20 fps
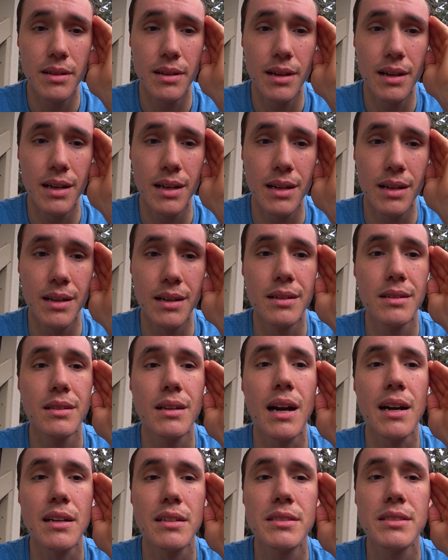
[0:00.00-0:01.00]

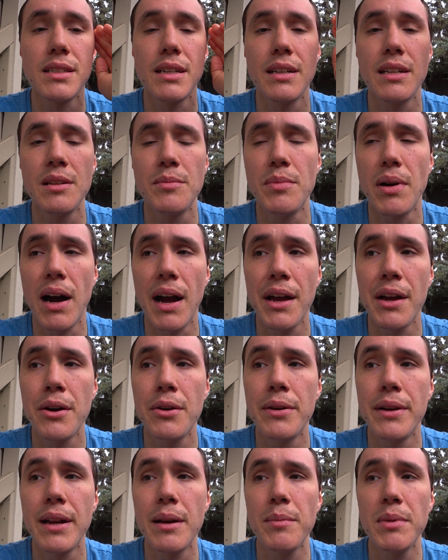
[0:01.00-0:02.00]
kind of studying
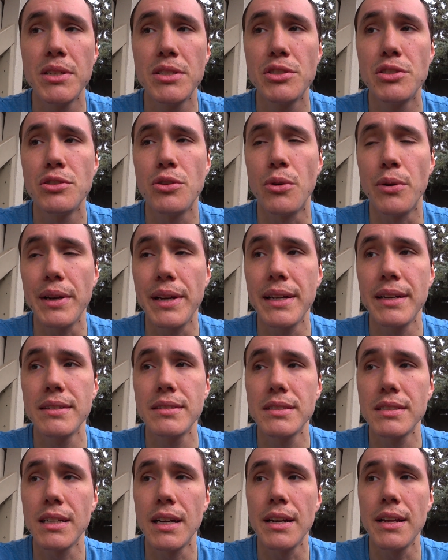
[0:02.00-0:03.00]
bio, and I'm enjoying
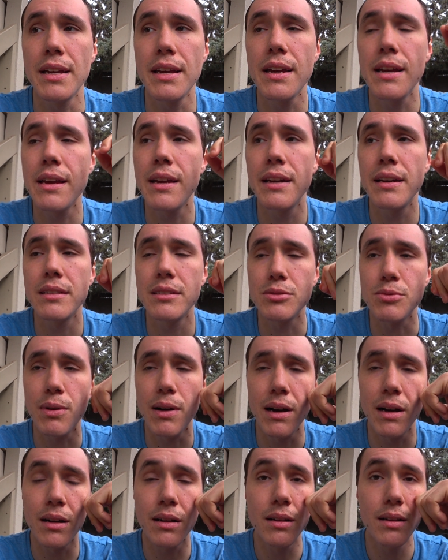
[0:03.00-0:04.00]
studying it as
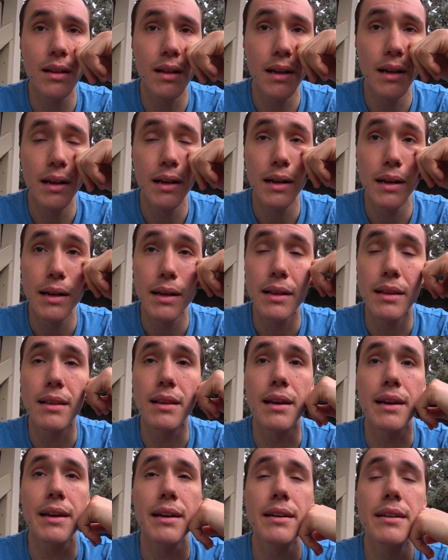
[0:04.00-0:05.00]
well.
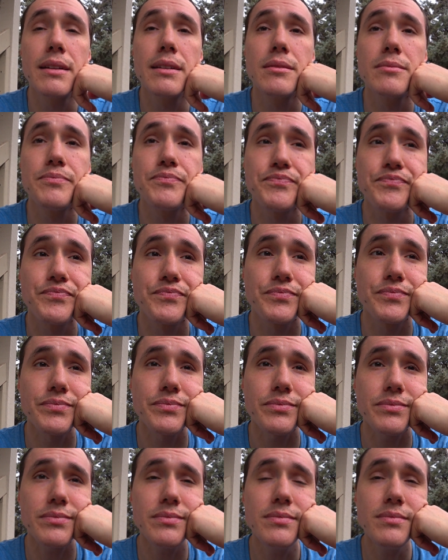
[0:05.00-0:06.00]
Like,
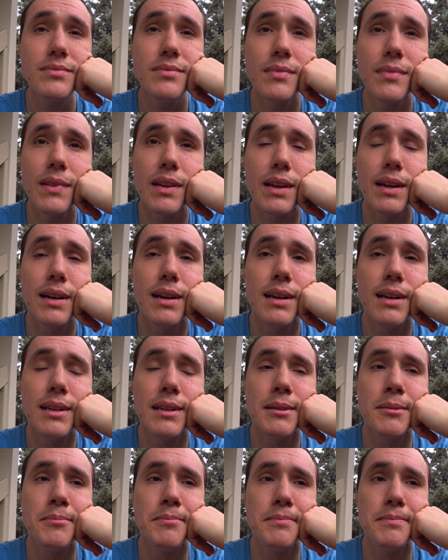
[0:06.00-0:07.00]

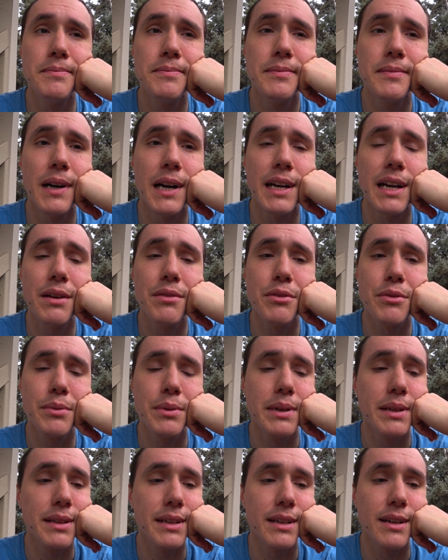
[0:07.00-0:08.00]
I never
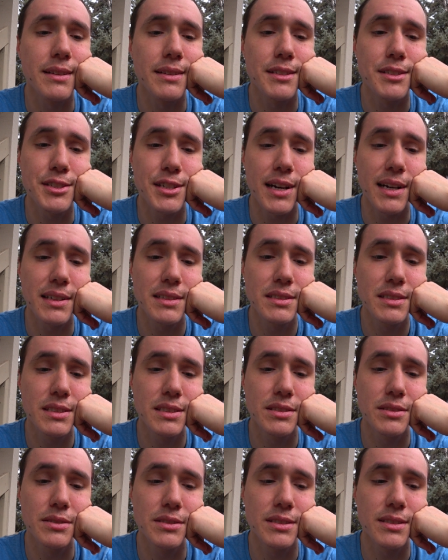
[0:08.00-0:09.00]
really got the chance
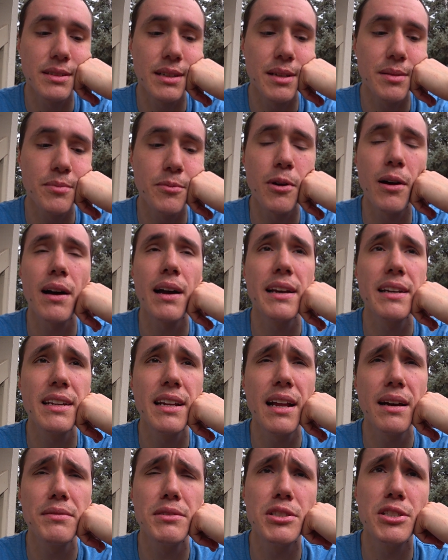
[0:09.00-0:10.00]
to study. Well, I
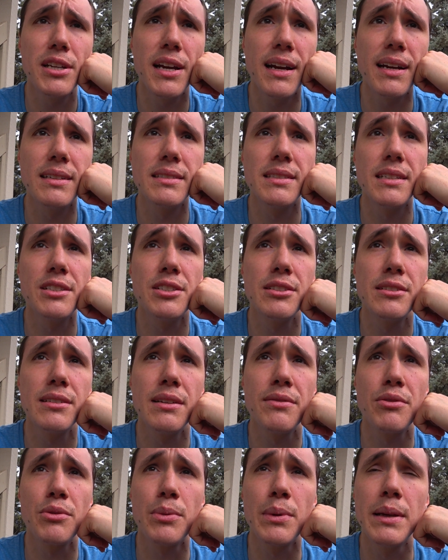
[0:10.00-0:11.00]
did have the chance. I just
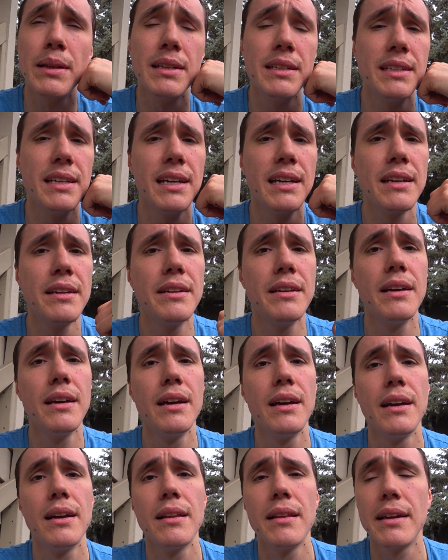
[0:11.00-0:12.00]
never really did.
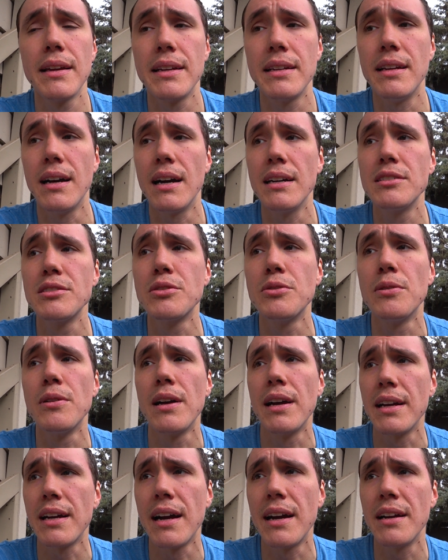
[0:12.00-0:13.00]
Like in high school,
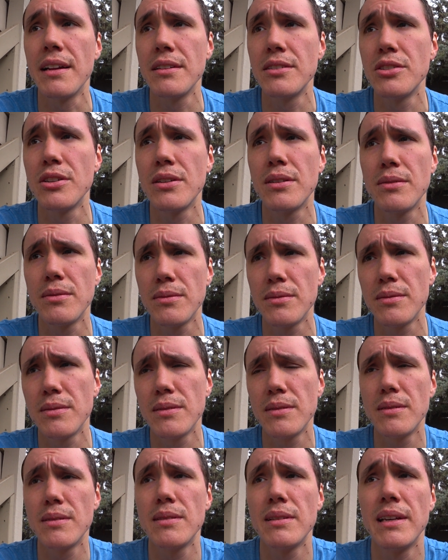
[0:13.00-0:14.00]
I kind of took
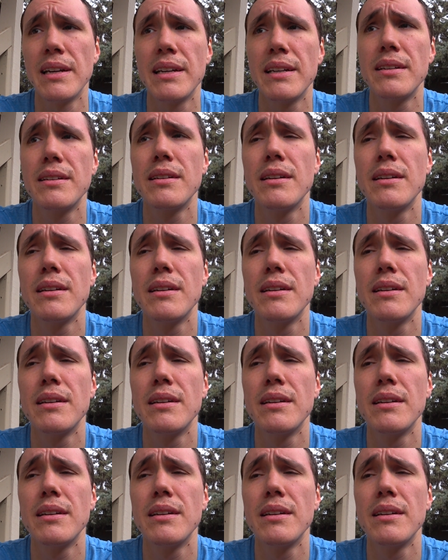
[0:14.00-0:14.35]
like